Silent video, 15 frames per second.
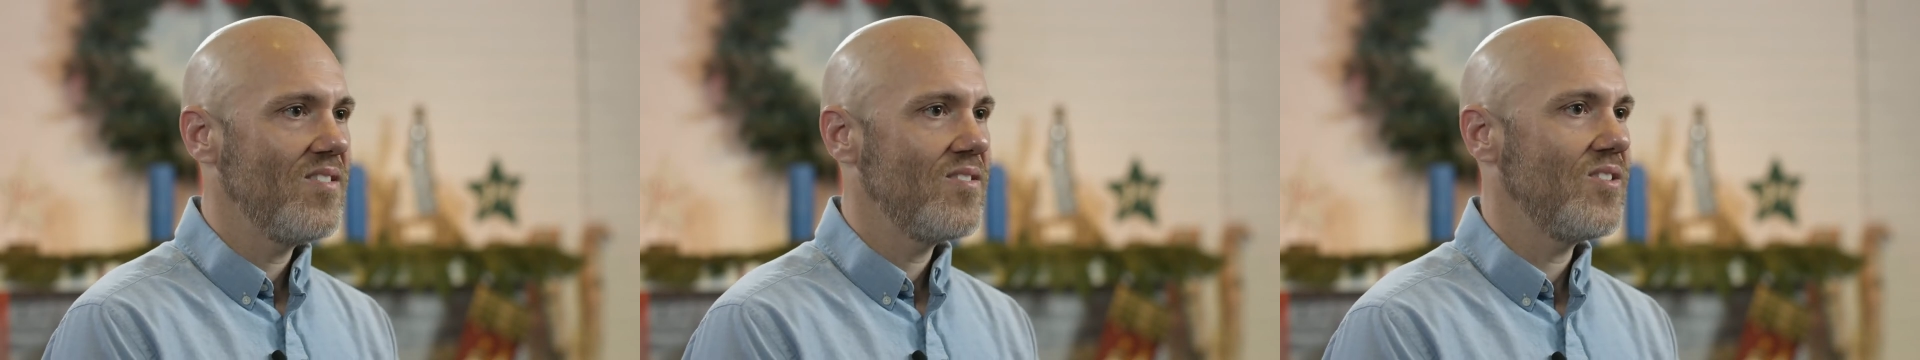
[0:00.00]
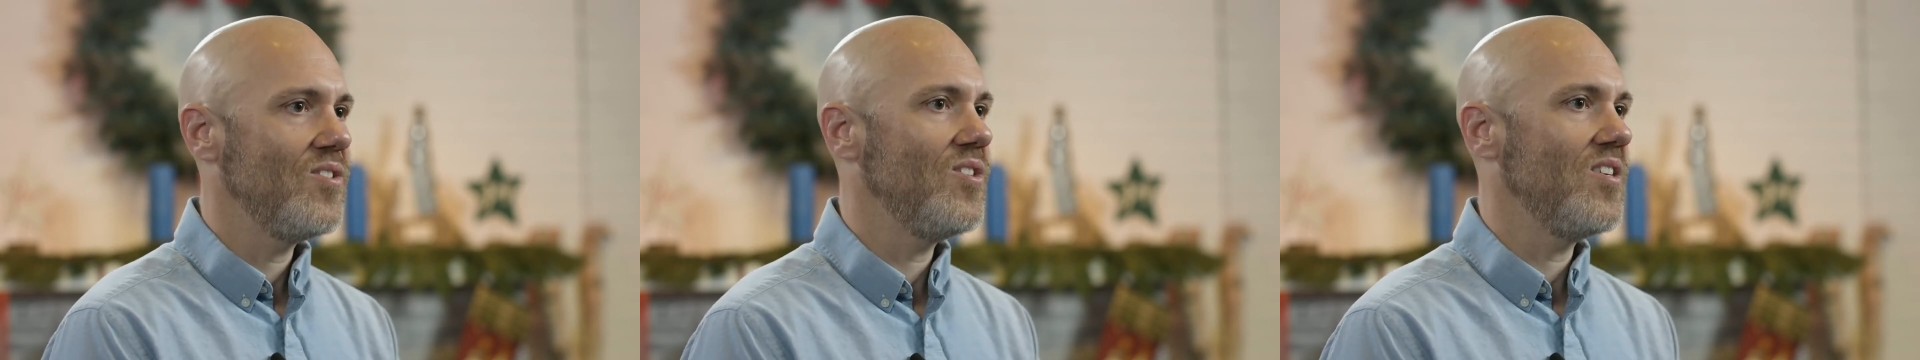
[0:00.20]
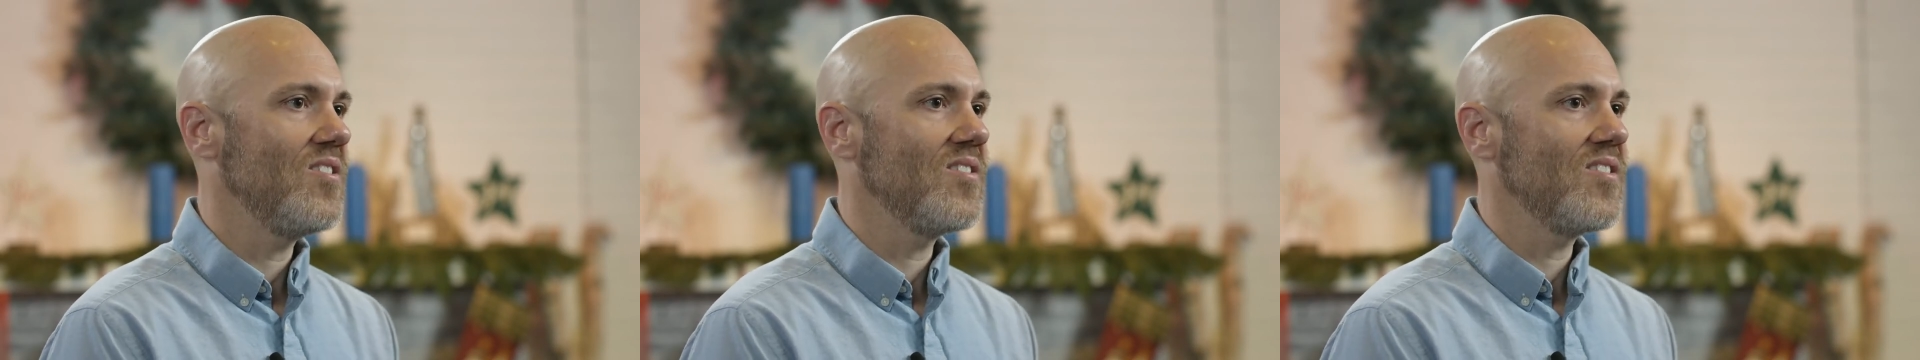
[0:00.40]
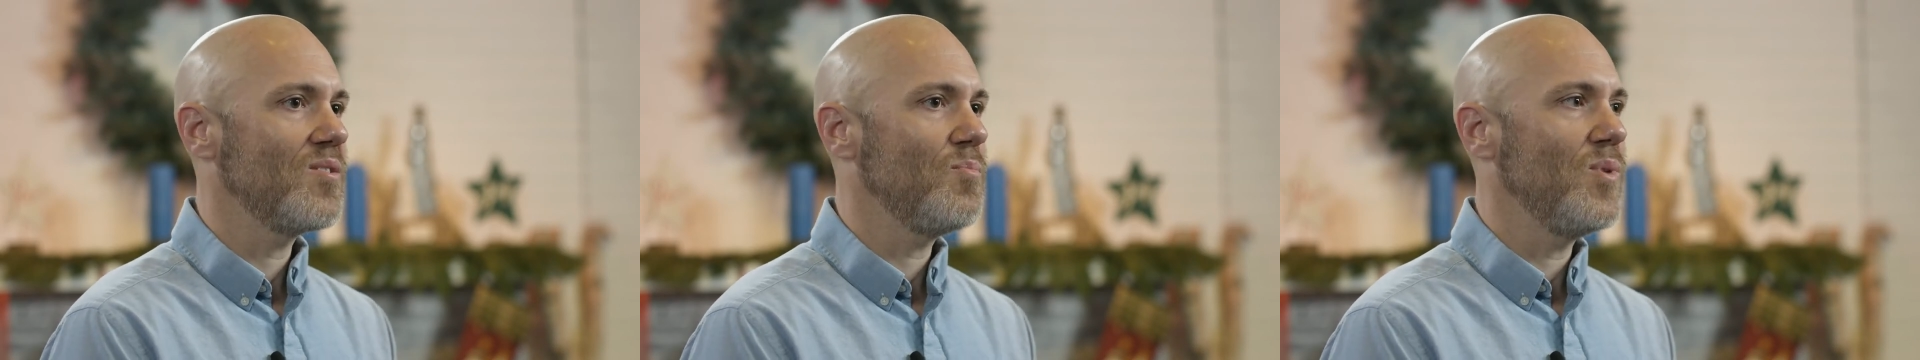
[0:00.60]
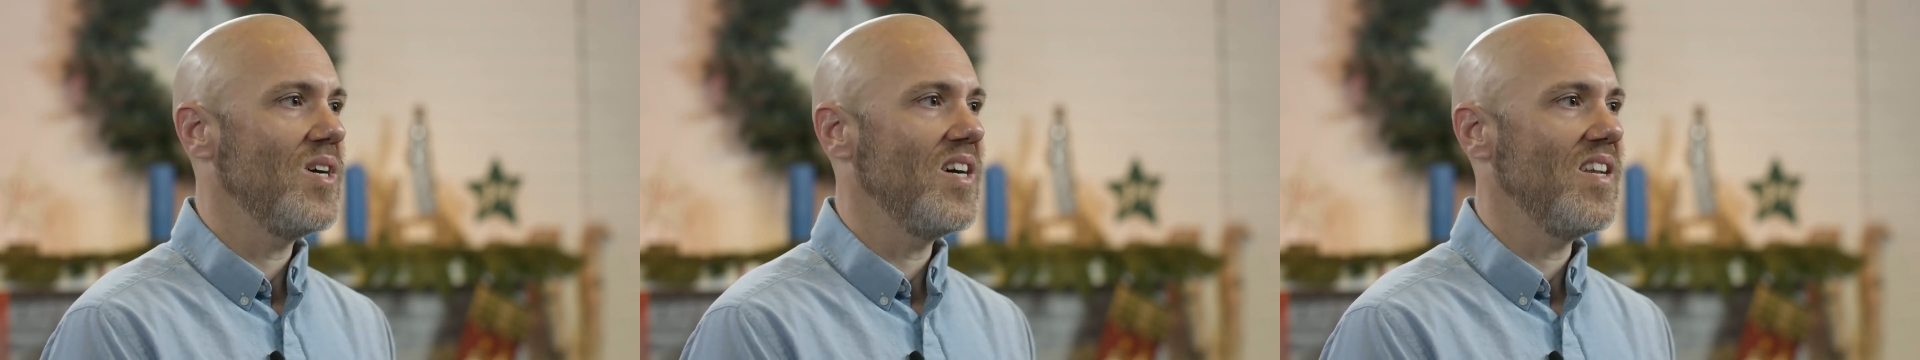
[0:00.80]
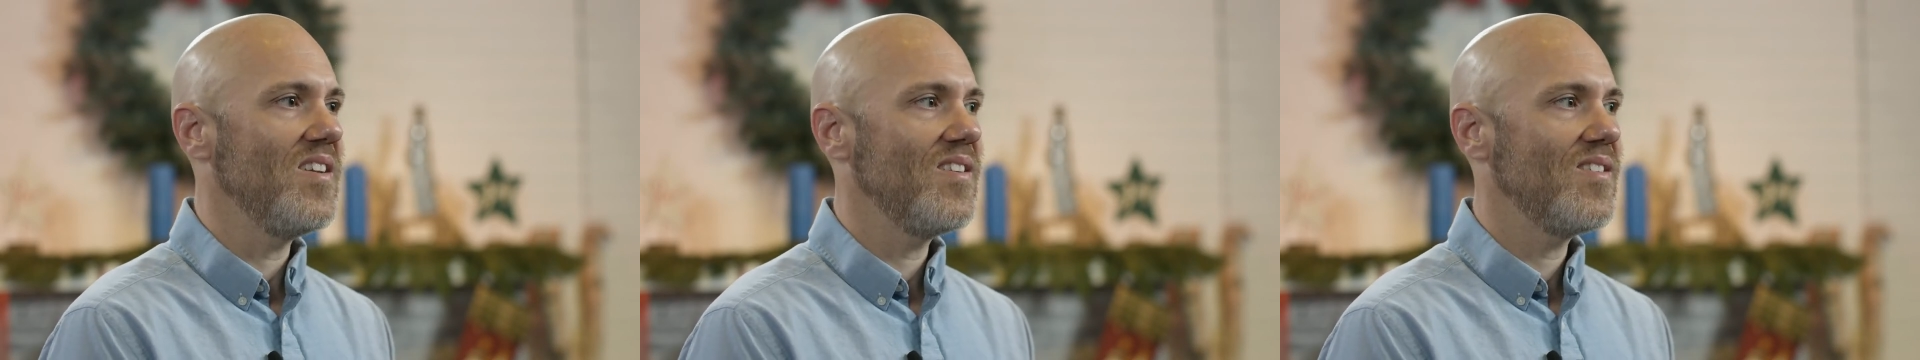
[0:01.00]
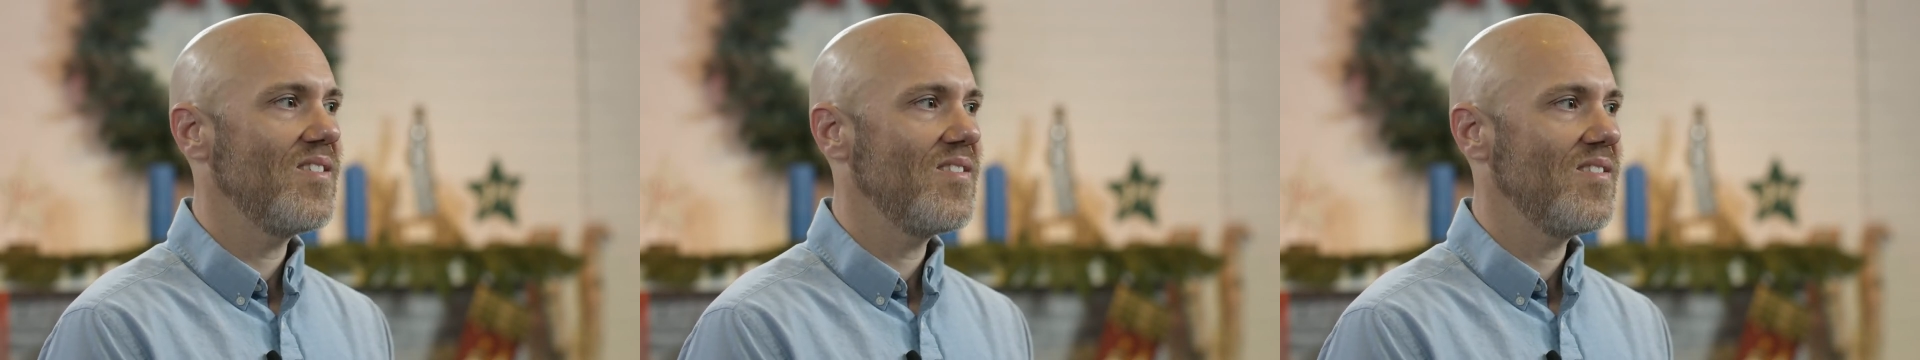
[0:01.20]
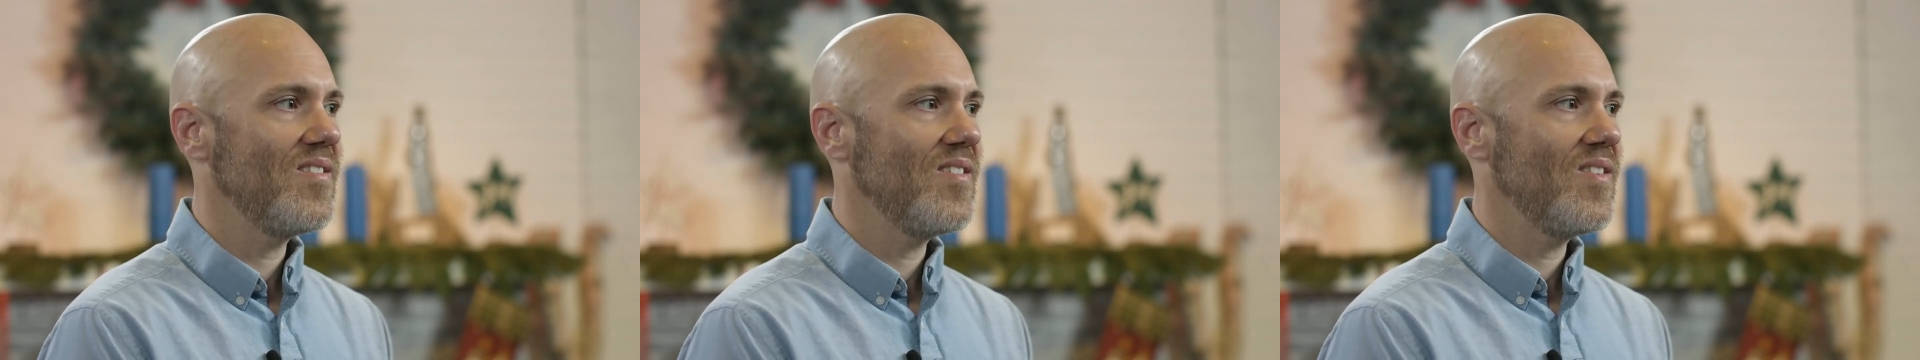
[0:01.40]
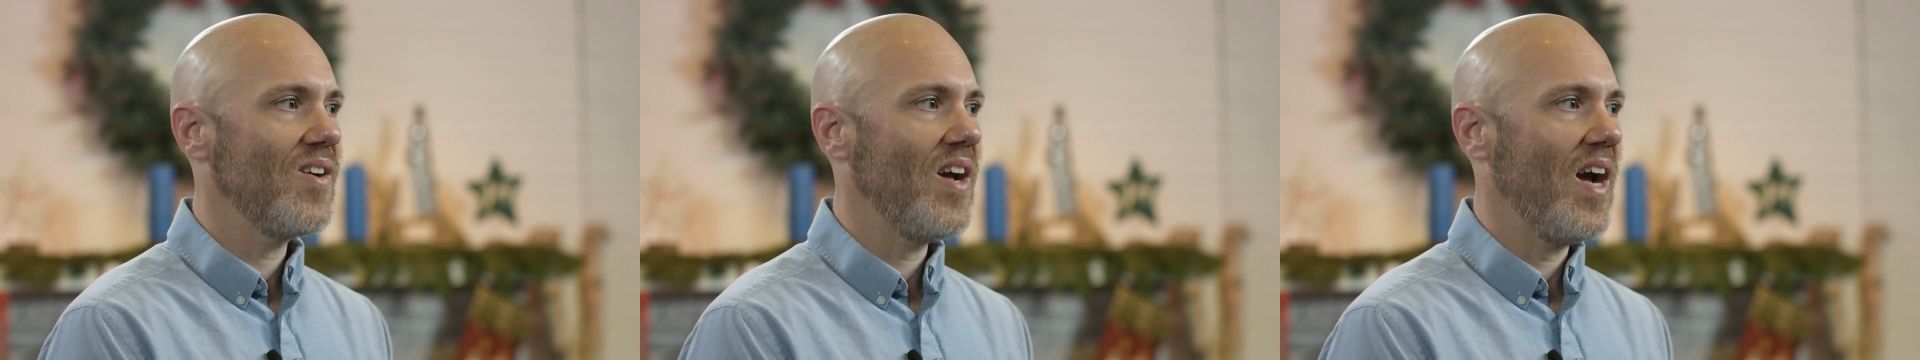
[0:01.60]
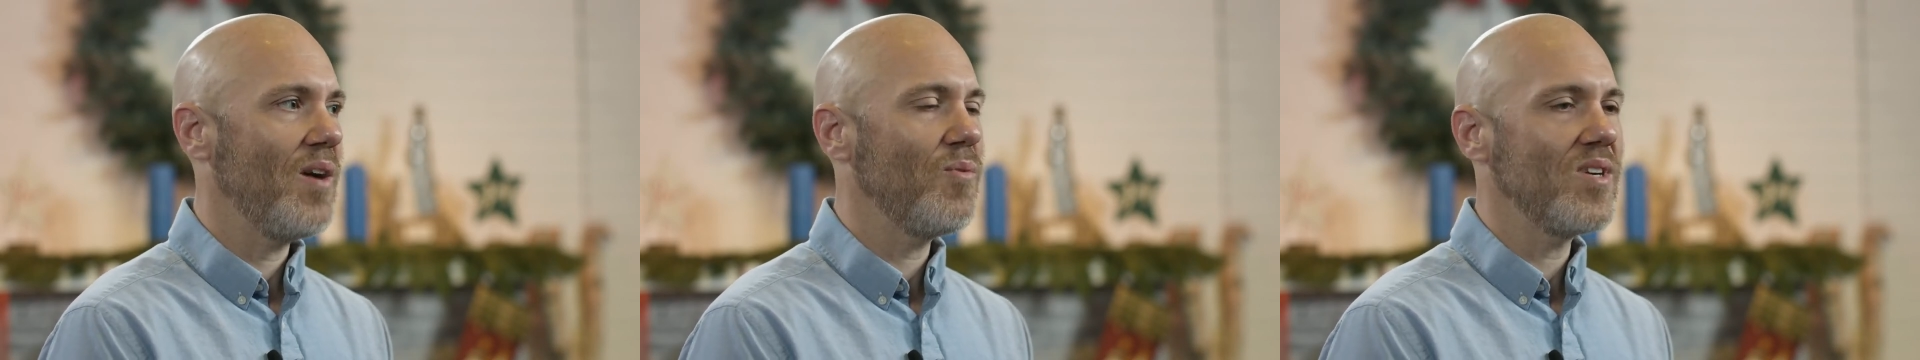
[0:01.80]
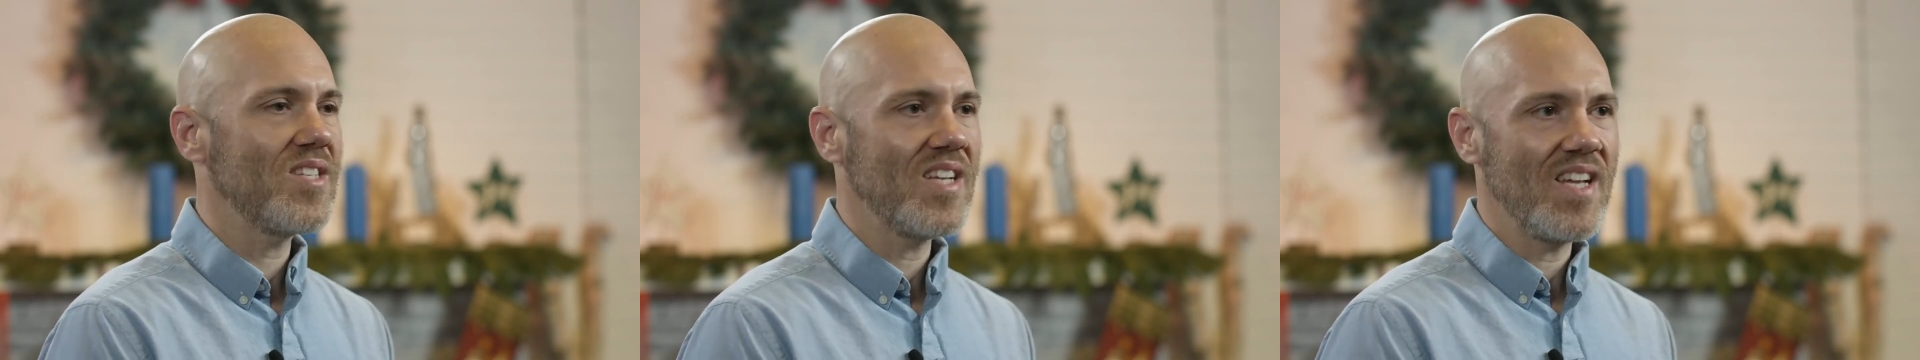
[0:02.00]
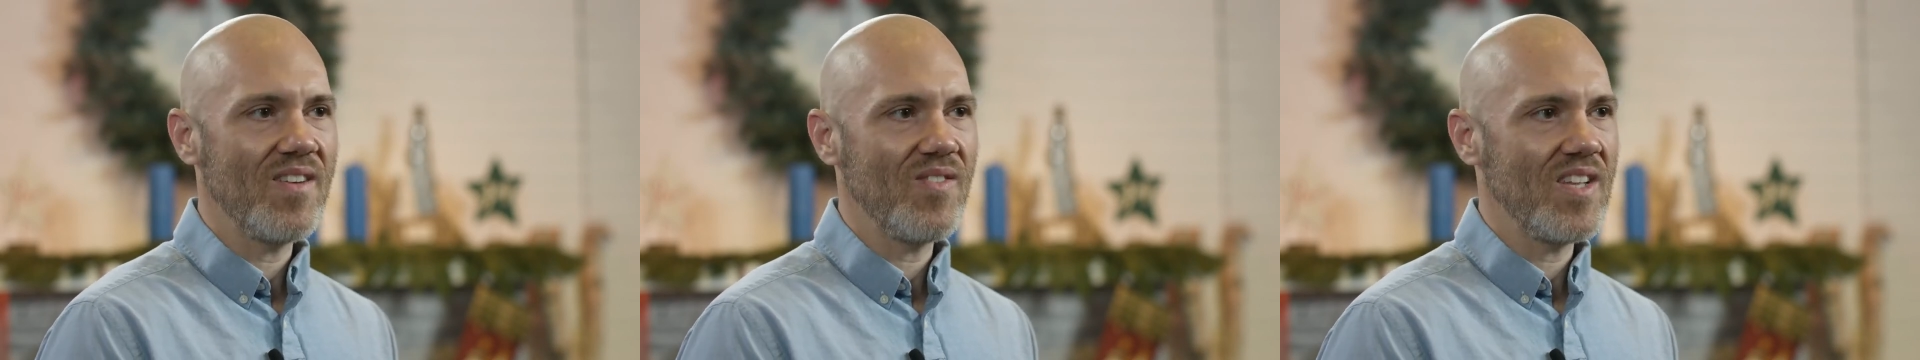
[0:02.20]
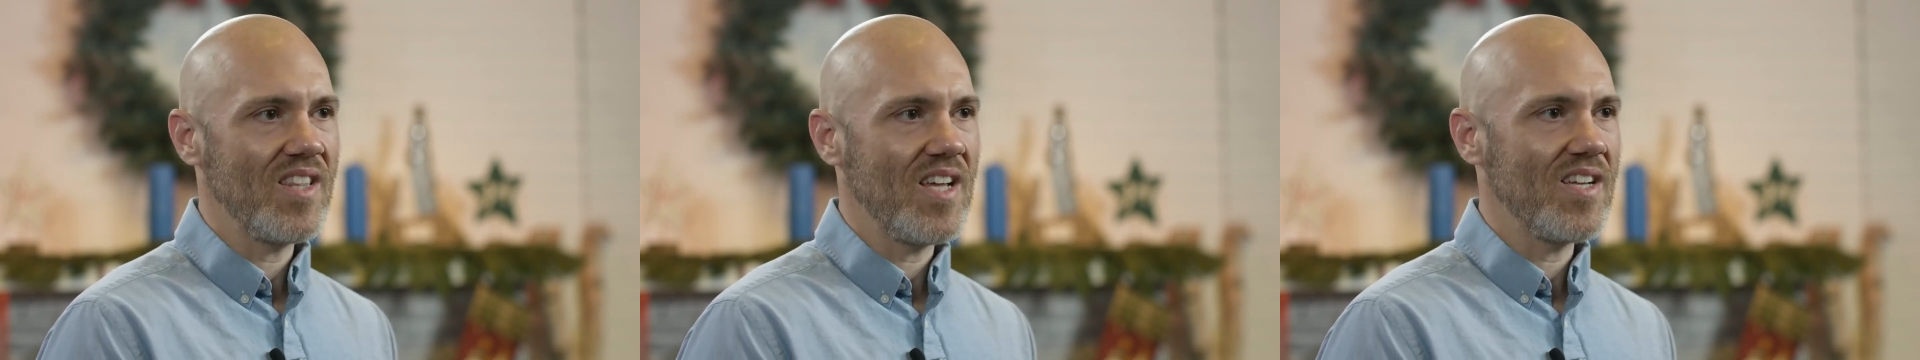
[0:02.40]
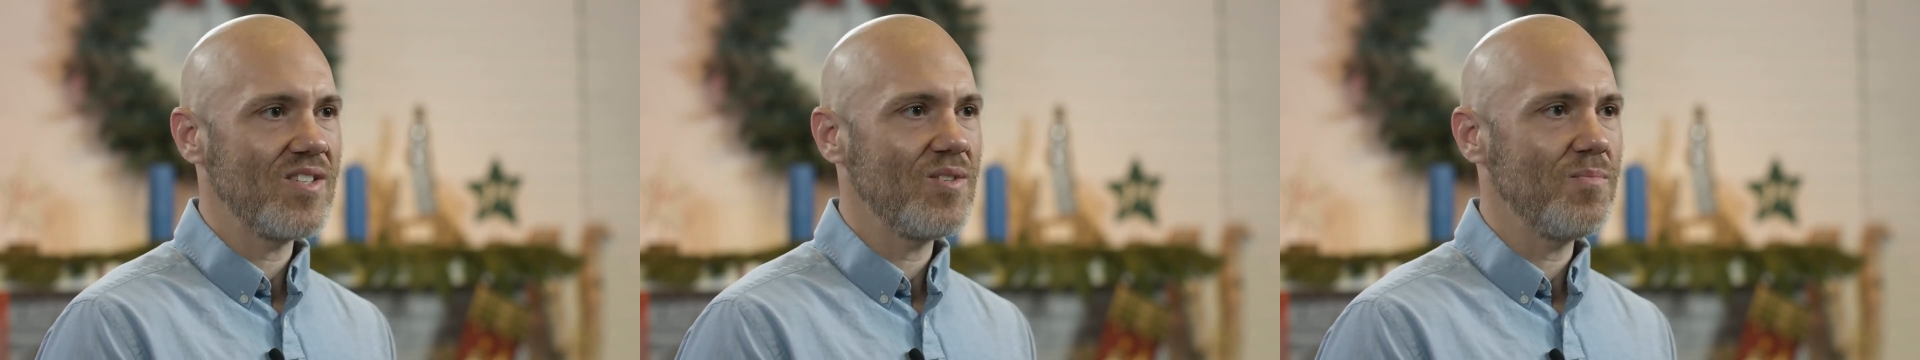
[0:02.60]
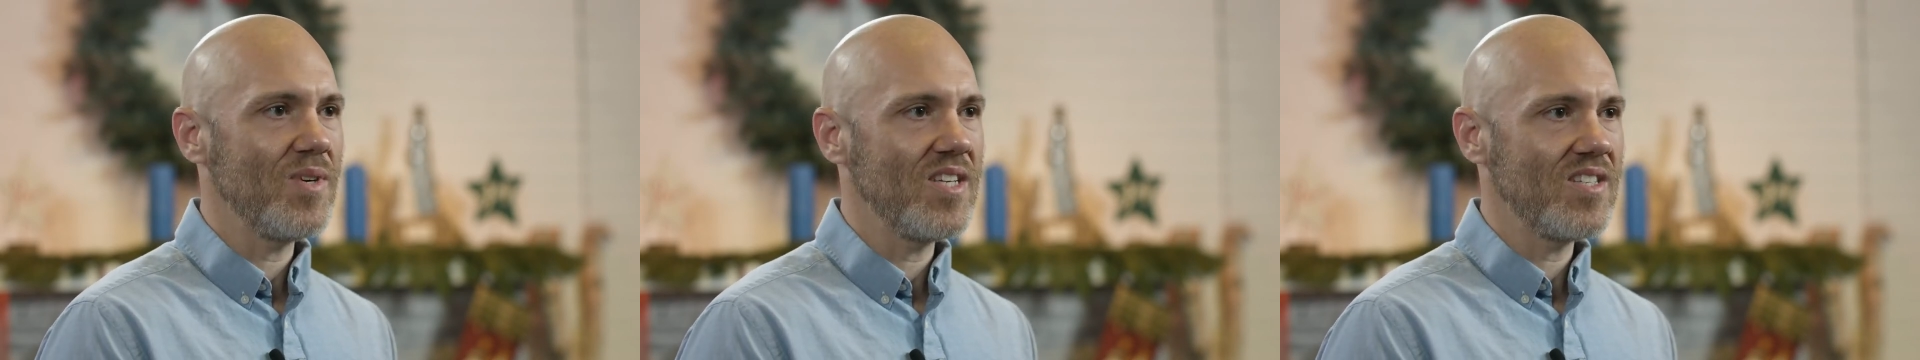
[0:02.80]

to Jesus but I wasn't giving that to my